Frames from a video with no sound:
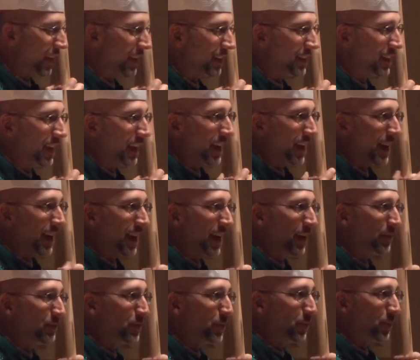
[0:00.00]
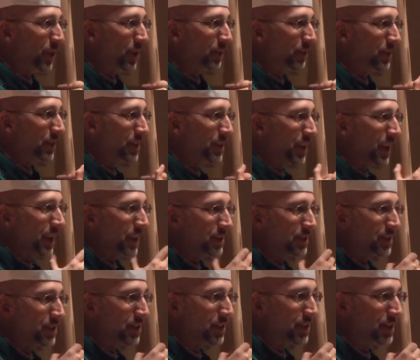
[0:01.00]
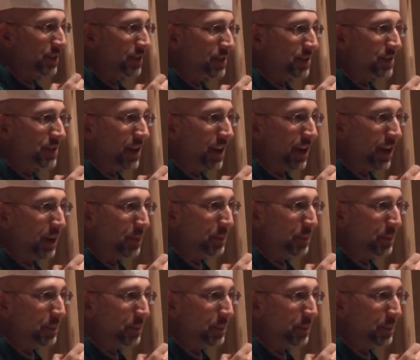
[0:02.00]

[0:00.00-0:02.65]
And after one of the dances,